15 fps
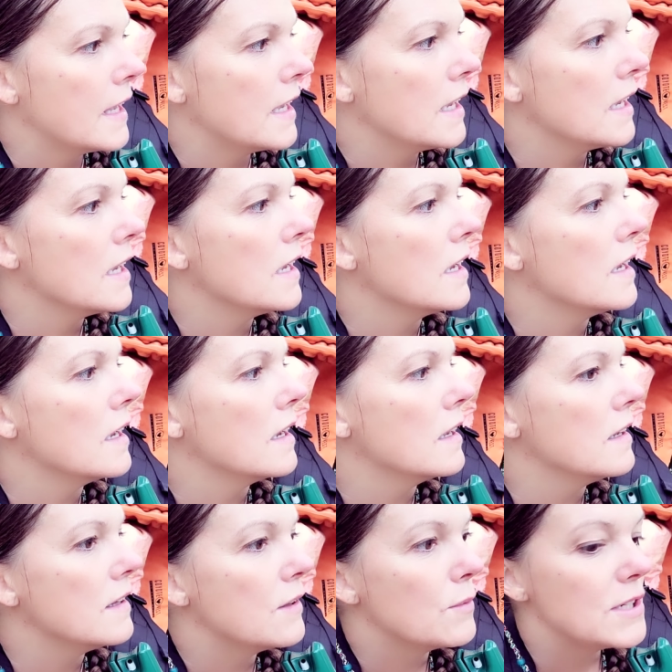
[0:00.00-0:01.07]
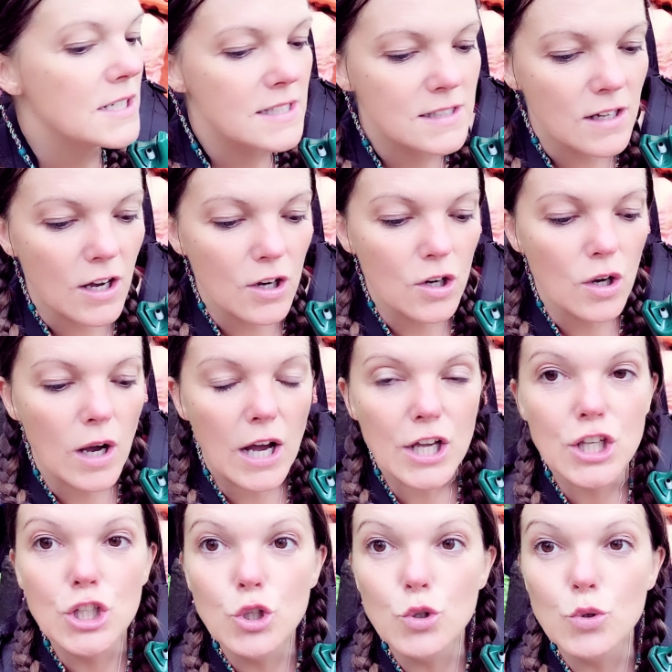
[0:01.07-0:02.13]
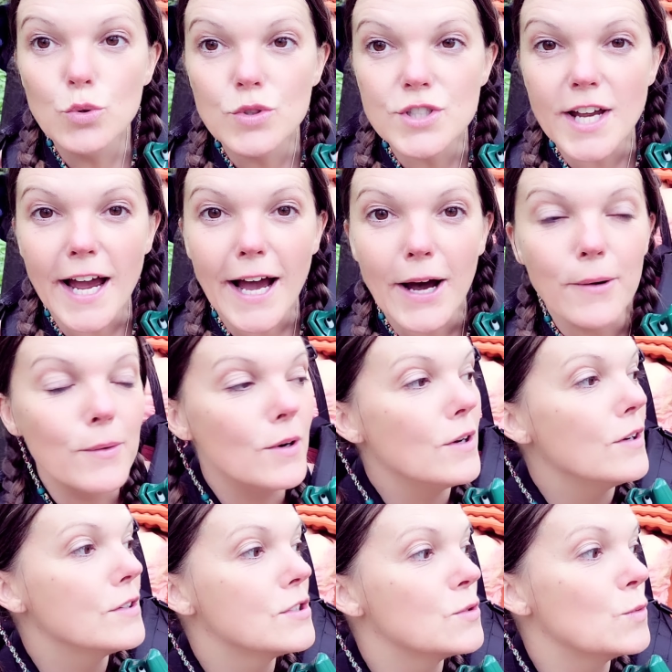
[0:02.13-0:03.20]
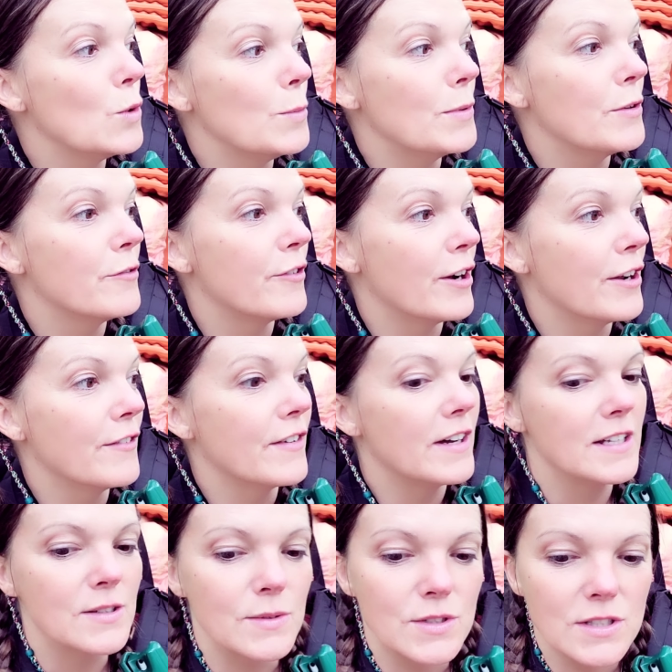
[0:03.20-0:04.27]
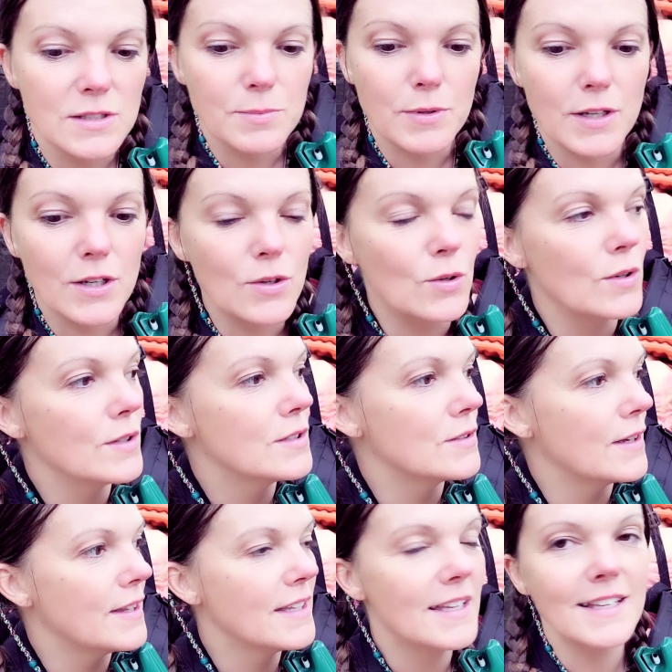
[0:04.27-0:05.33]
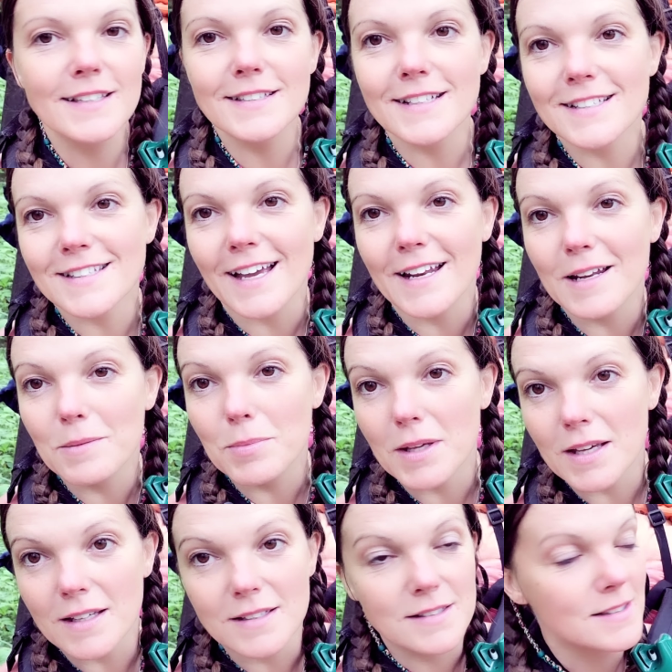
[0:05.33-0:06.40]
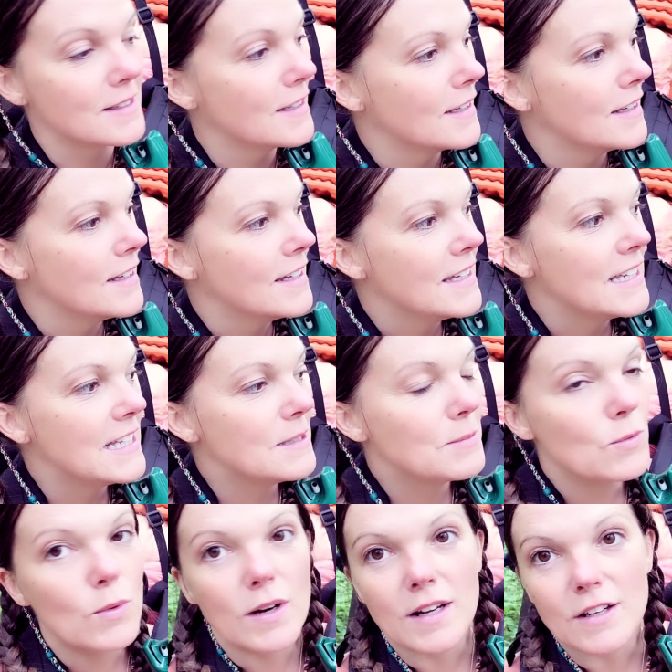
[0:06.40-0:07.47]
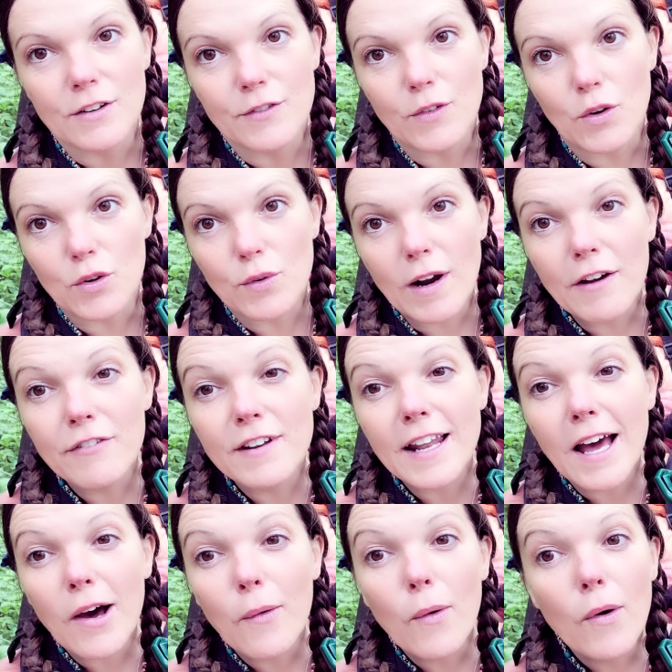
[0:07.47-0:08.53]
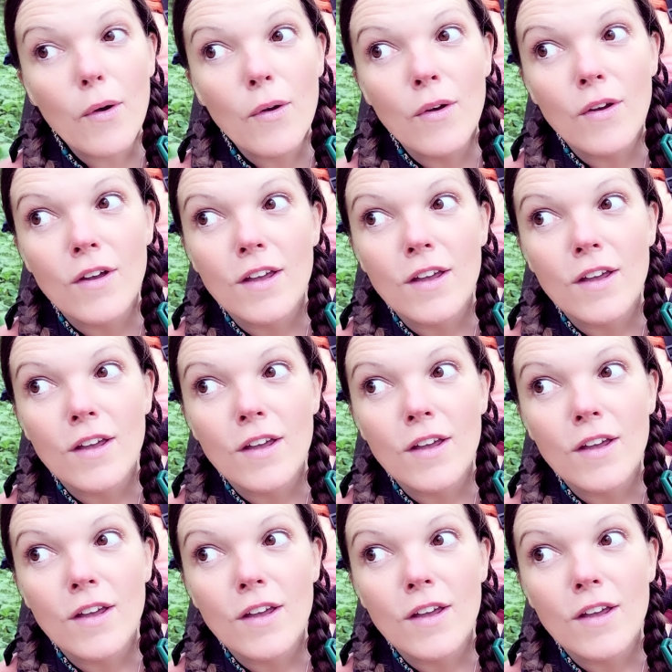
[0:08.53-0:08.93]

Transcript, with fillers: And we just saw a huge owl swoop in front of us, which is pretty cool. So I think he's excited because he's been wanting to photograph an owl.